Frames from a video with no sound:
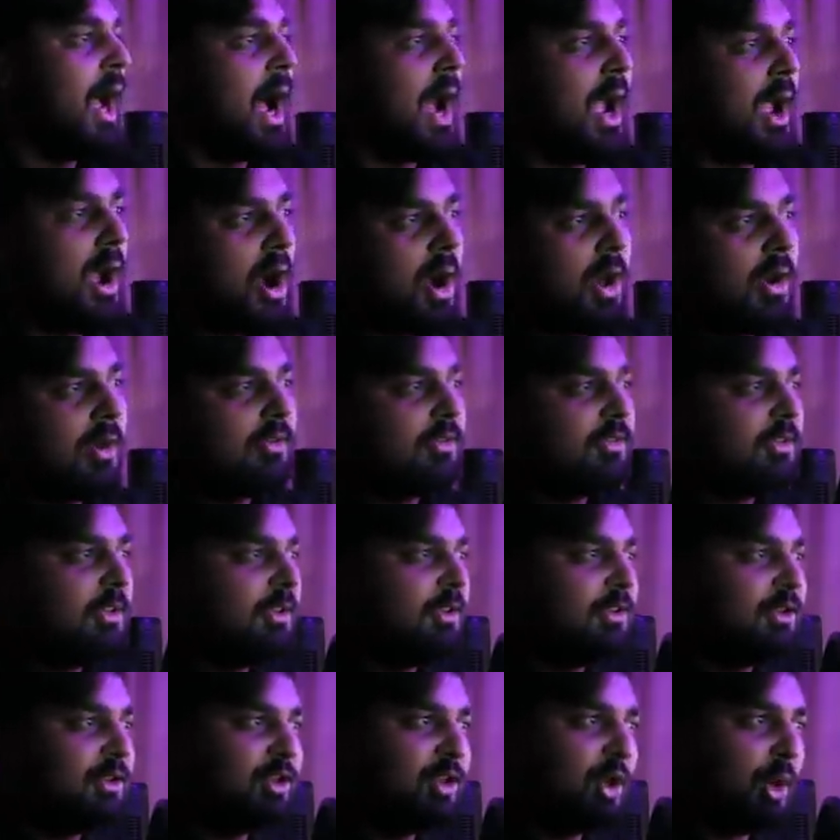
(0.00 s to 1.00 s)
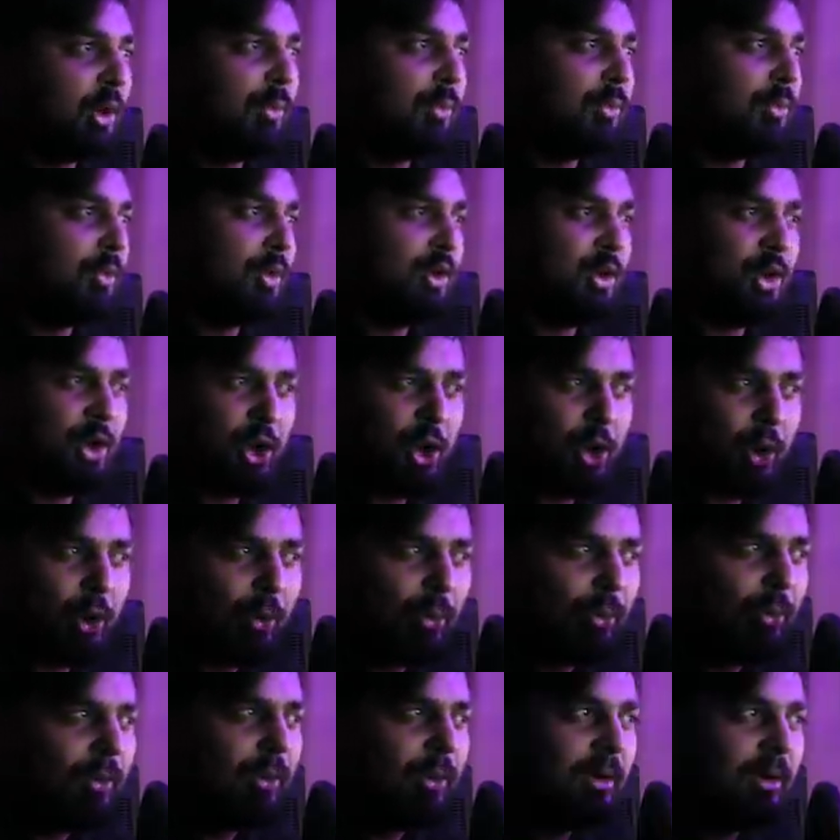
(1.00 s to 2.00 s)
I honestly don't
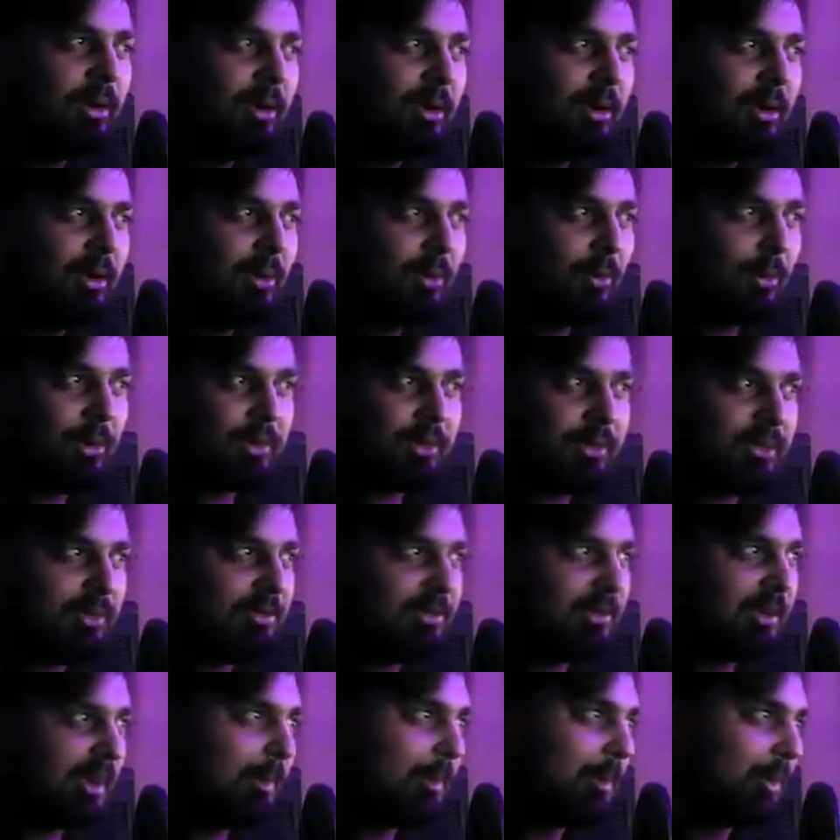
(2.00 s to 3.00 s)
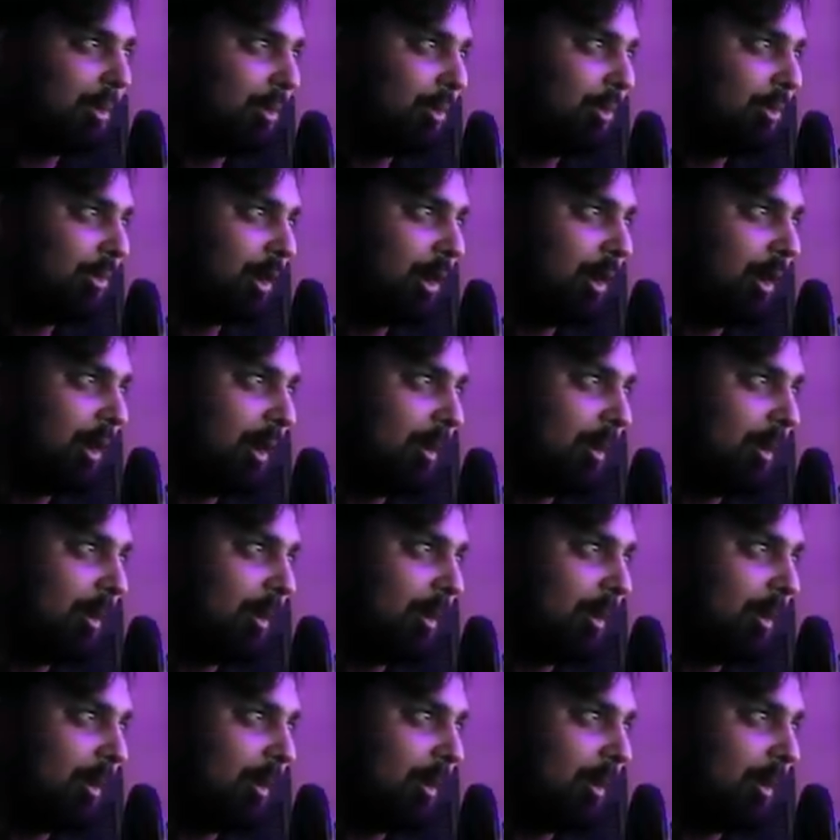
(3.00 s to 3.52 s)
know what these chemicals are.